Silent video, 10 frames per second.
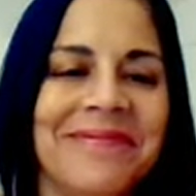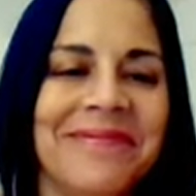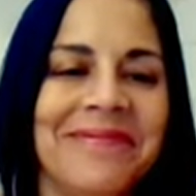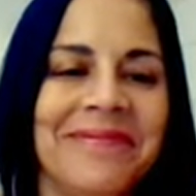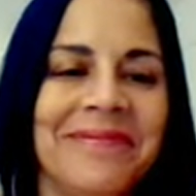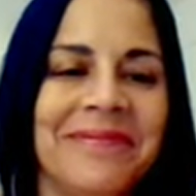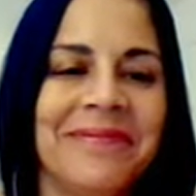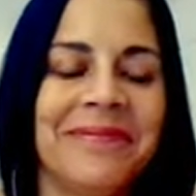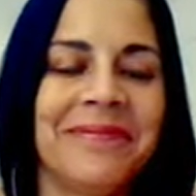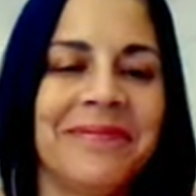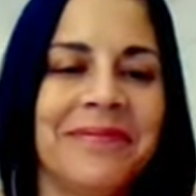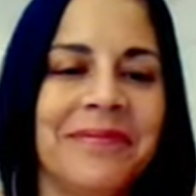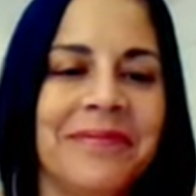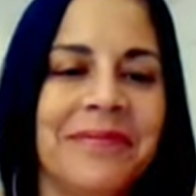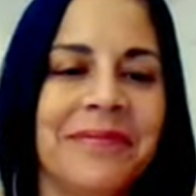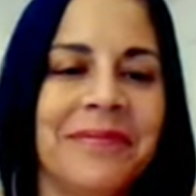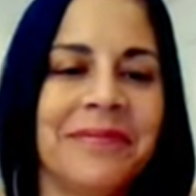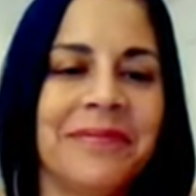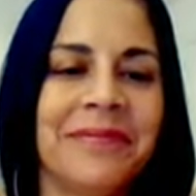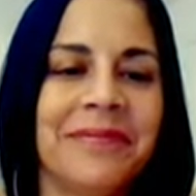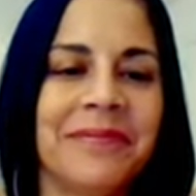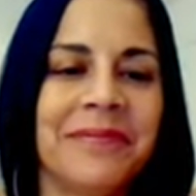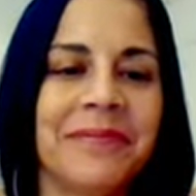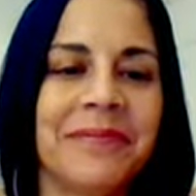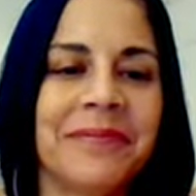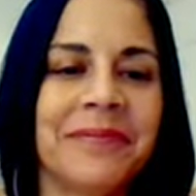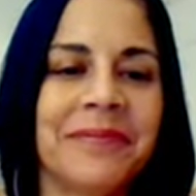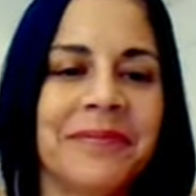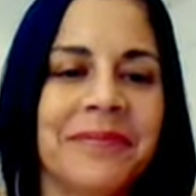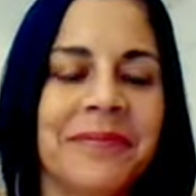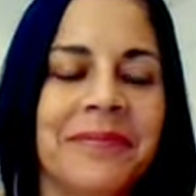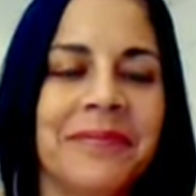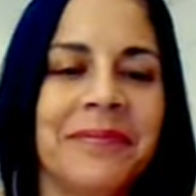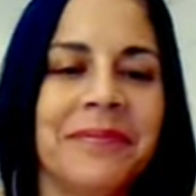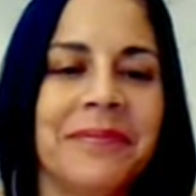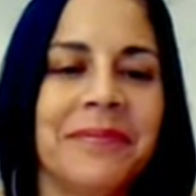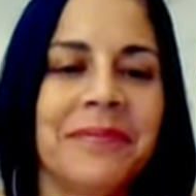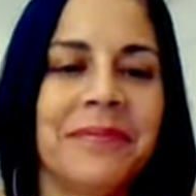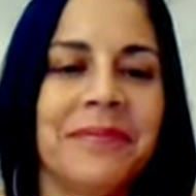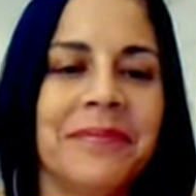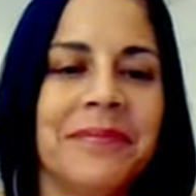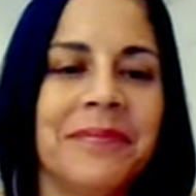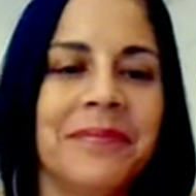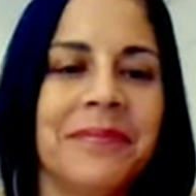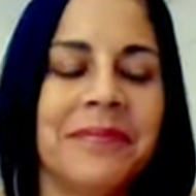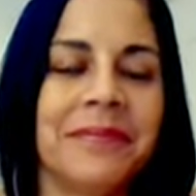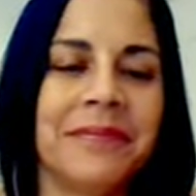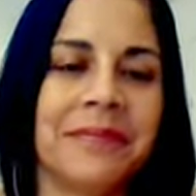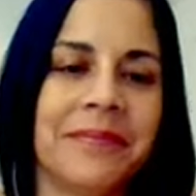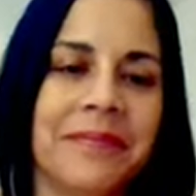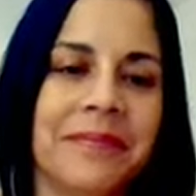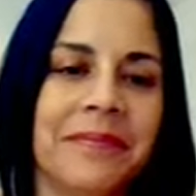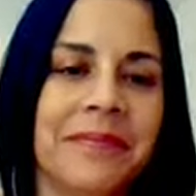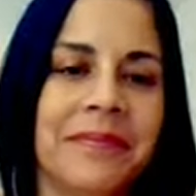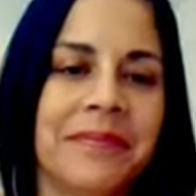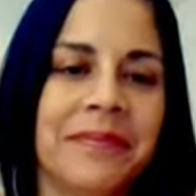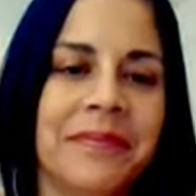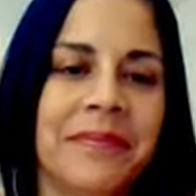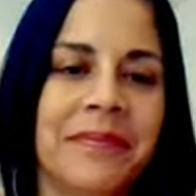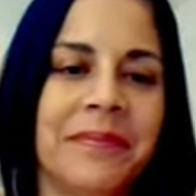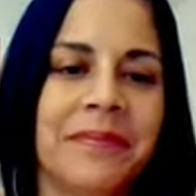[no speech]